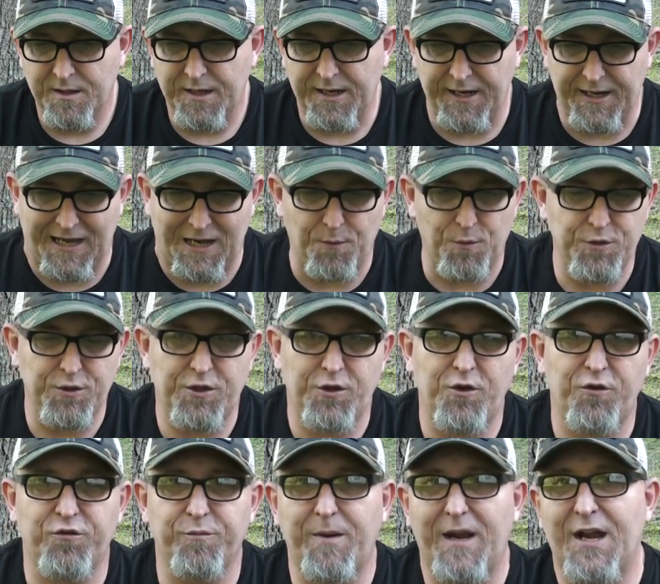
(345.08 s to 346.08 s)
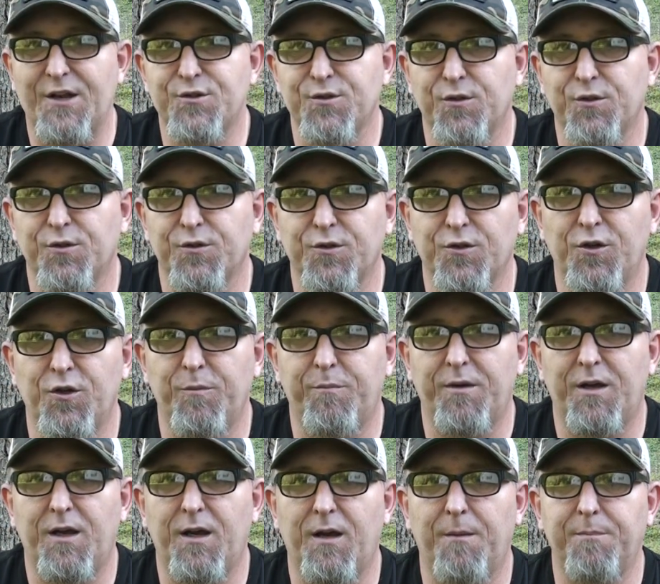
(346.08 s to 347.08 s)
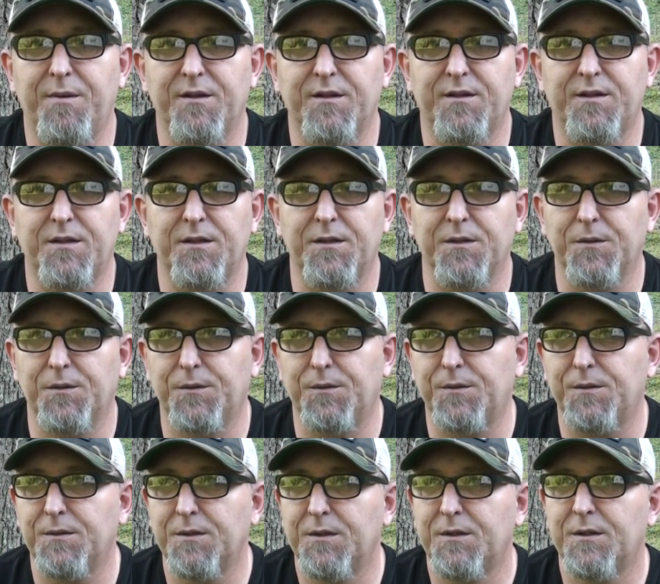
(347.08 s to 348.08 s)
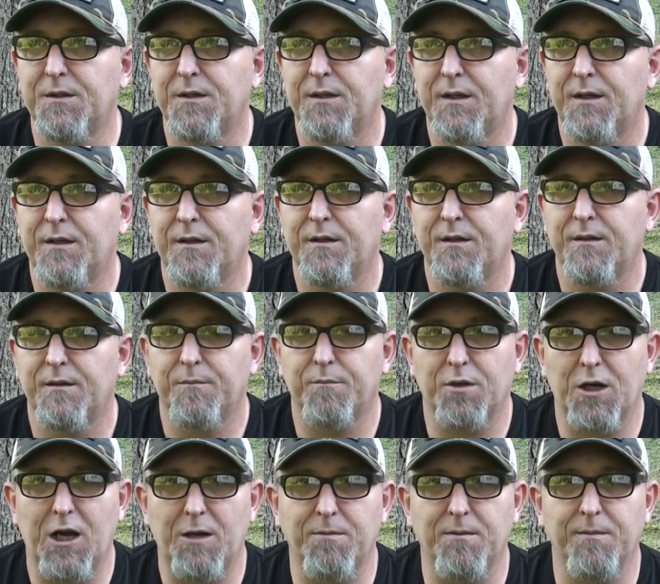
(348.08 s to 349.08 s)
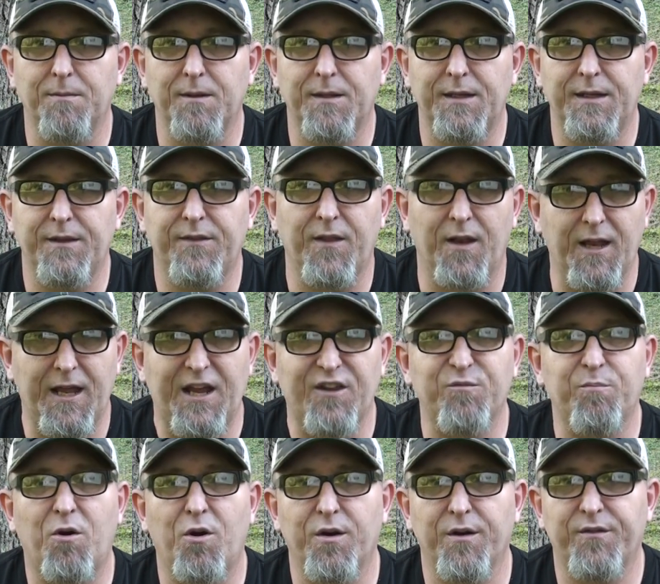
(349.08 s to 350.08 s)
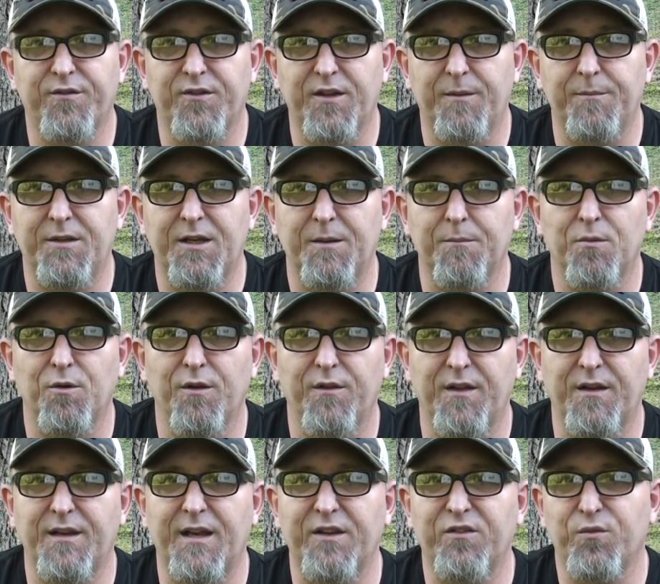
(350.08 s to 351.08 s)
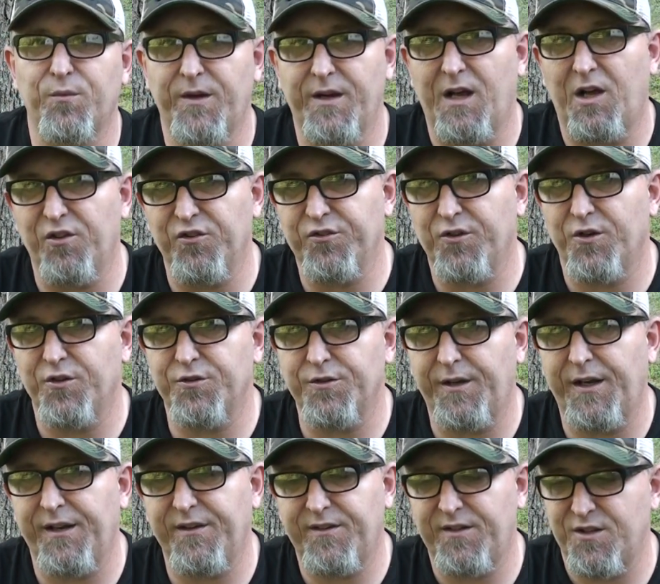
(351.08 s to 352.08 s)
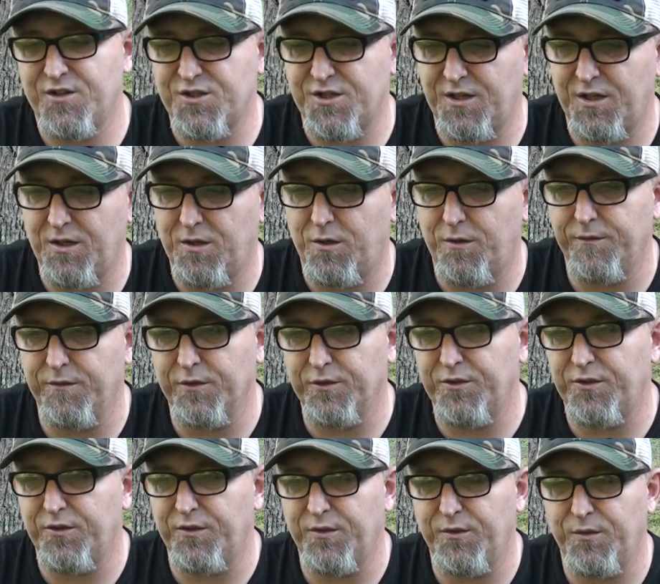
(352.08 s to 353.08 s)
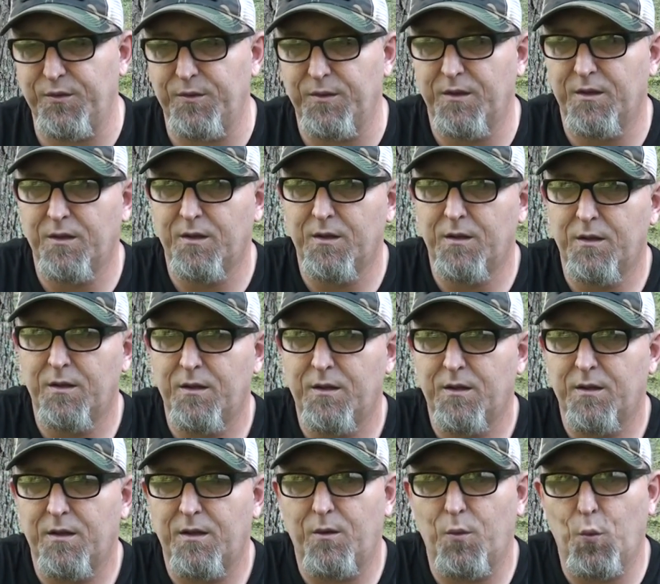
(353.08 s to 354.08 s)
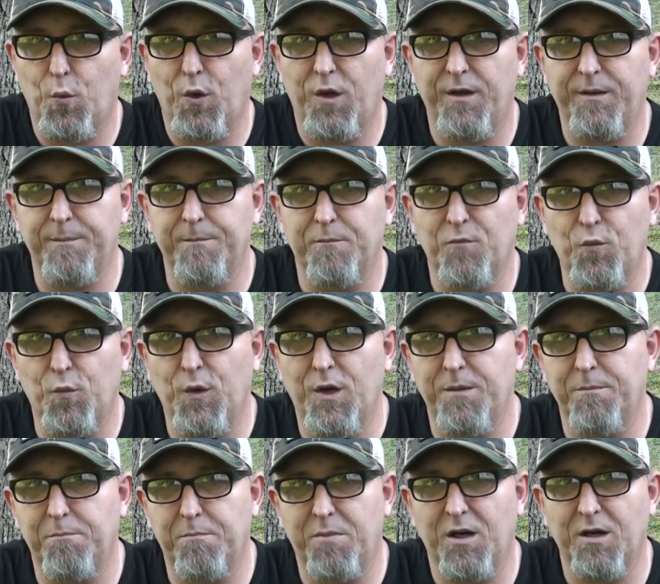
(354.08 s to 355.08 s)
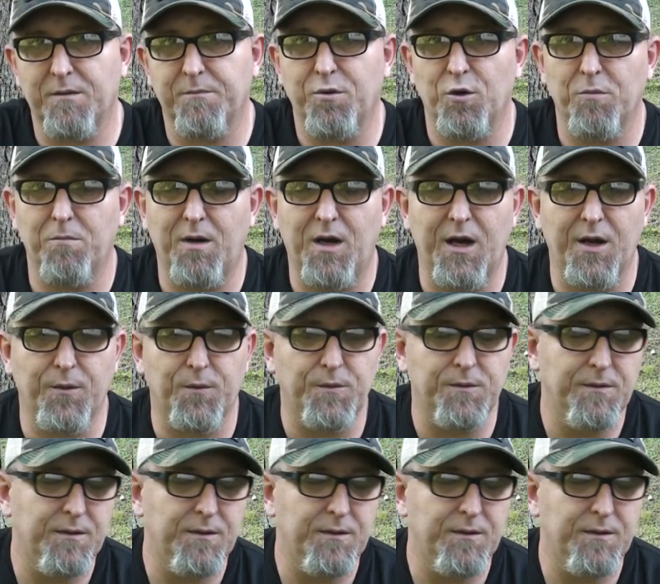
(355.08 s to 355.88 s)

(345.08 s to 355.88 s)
And I will use bachelor group up until probably the last part of September. Then that's when I'll start transitioning over to one buck per bottle.